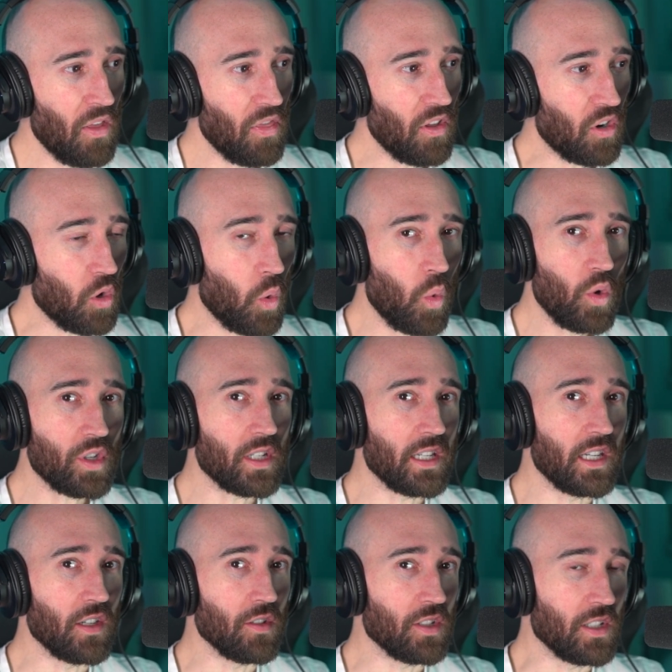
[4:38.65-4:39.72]
the chorus in
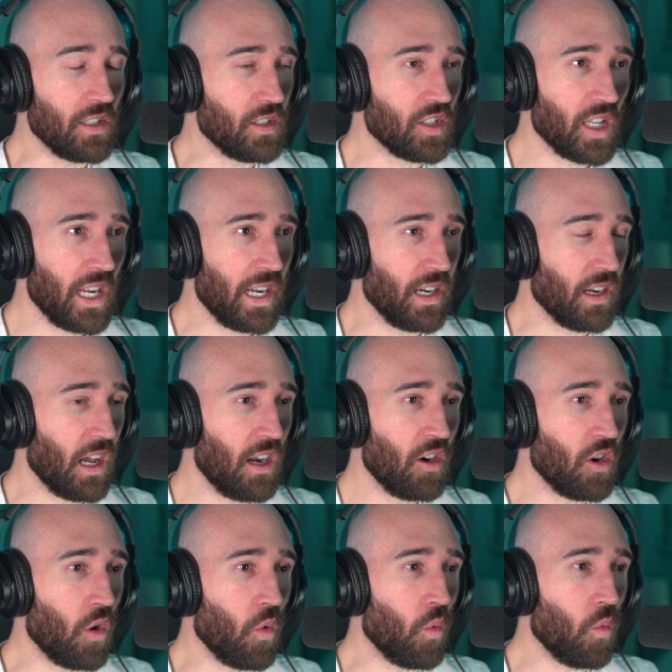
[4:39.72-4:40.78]
here is insane. I
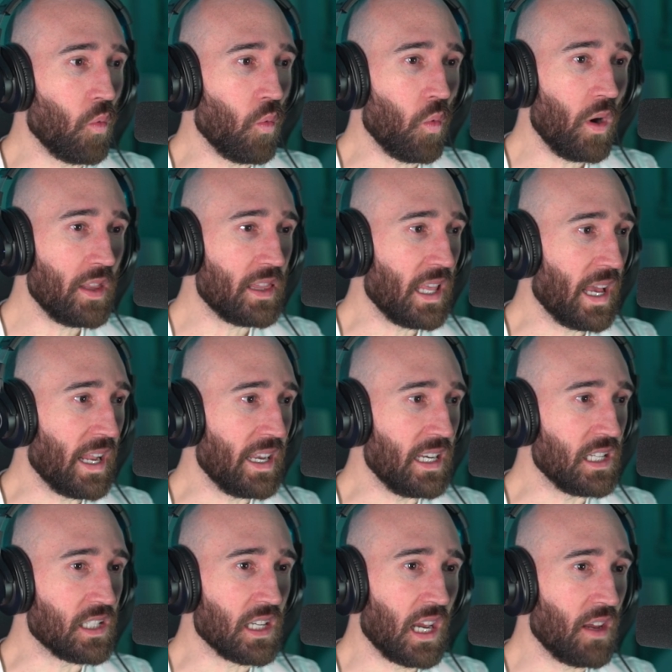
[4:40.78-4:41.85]
don't know what that
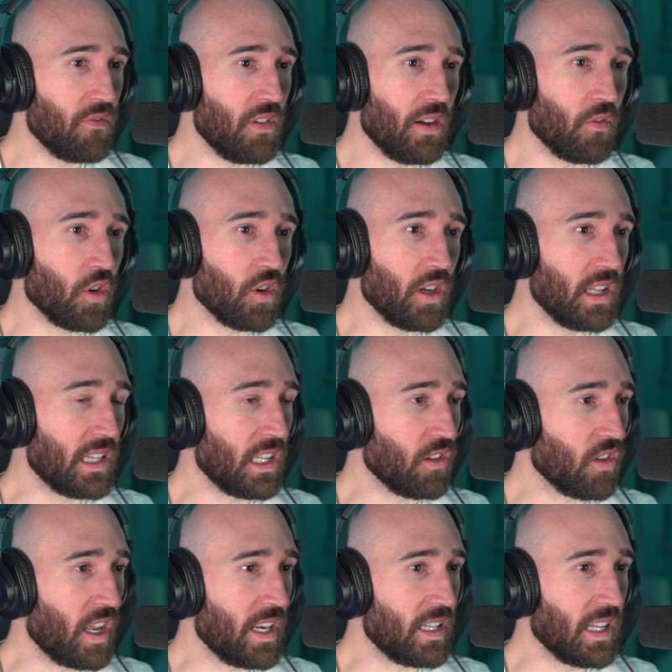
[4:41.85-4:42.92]
is. I've never heard
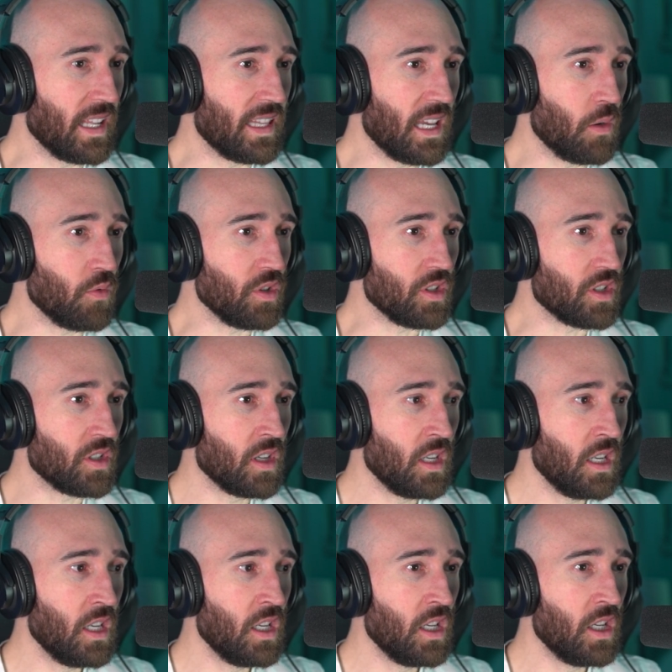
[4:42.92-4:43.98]
anything like that. That was
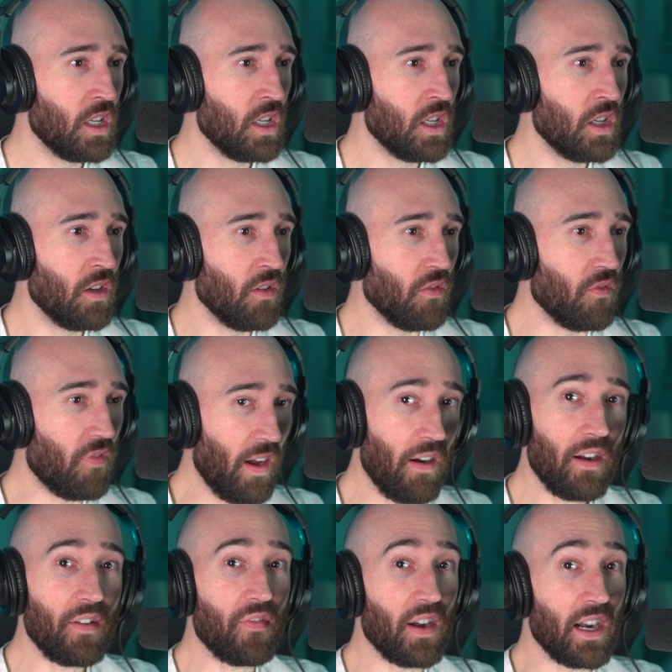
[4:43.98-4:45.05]

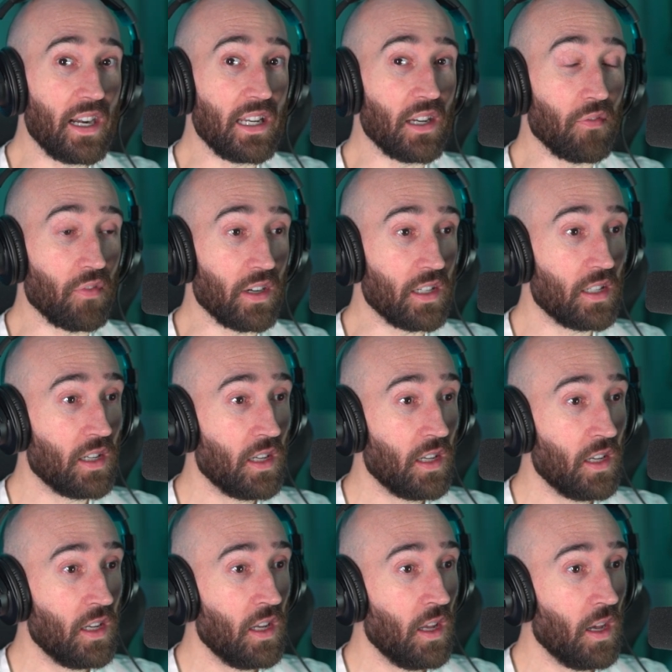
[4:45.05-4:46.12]
very, very different.
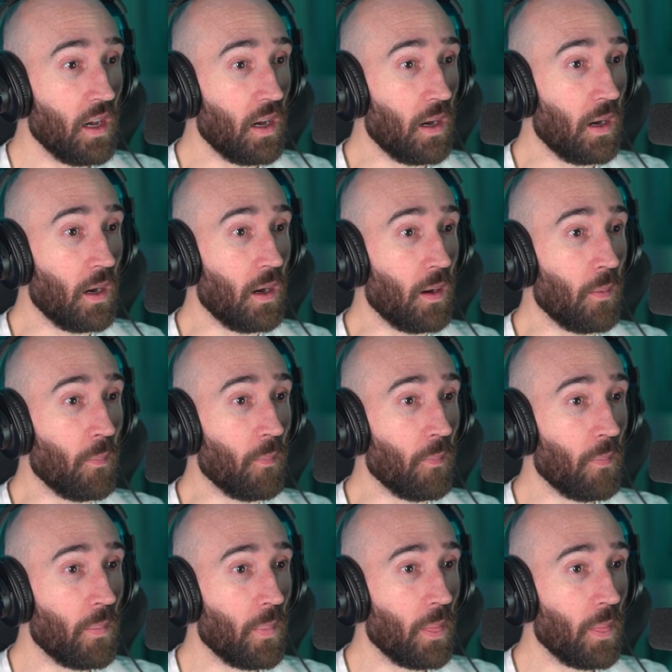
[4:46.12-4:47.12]
Um,